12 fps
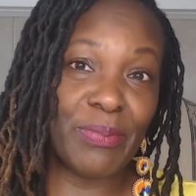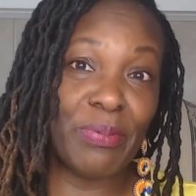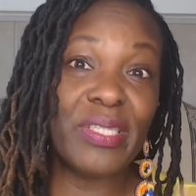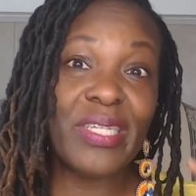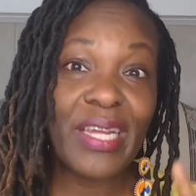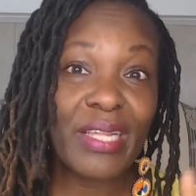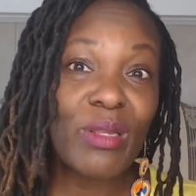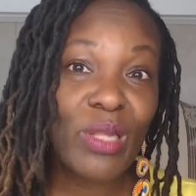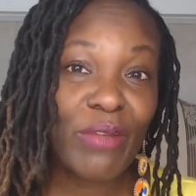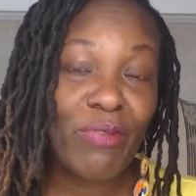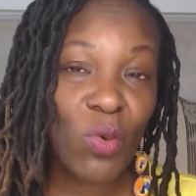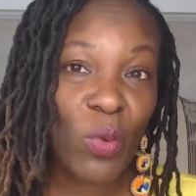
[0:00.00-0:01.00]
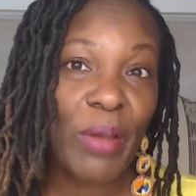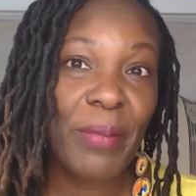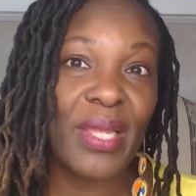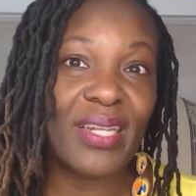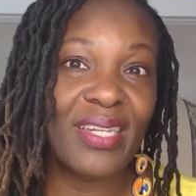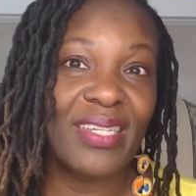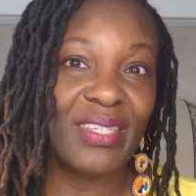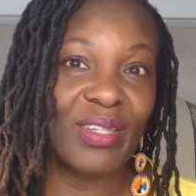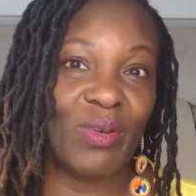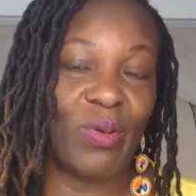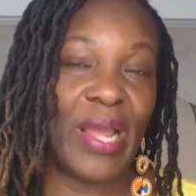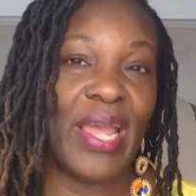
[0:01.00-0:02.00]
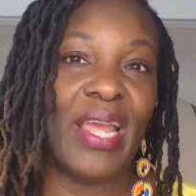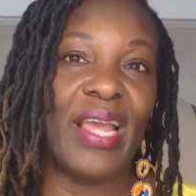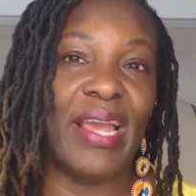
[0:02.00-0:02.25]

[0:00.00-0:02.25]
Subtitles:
particularly for women, right?